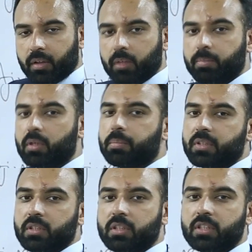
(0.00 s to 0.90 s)
the
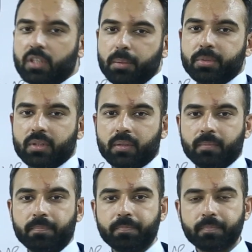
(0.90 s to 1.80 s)
purpose is
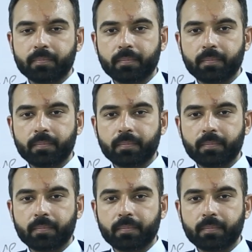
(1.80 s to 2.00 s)
description.